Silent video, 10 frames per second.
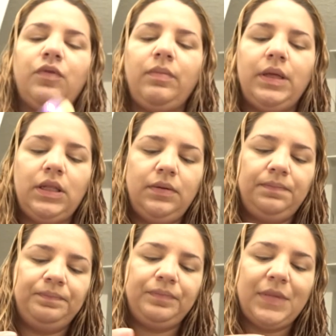
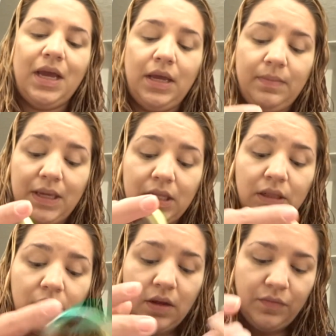Formula. I am
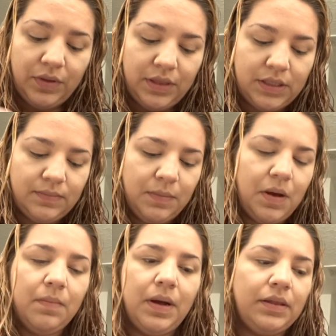in love with this. My
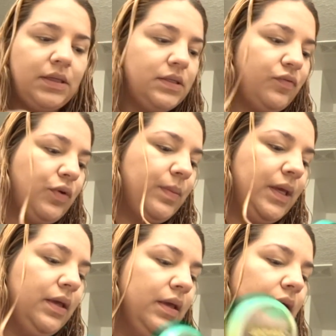mom bought this for
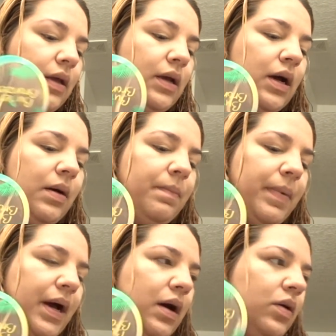me
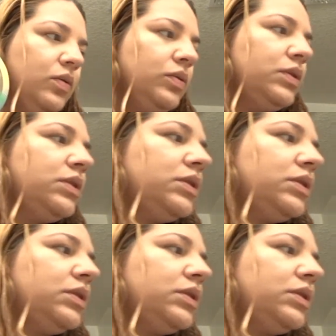about,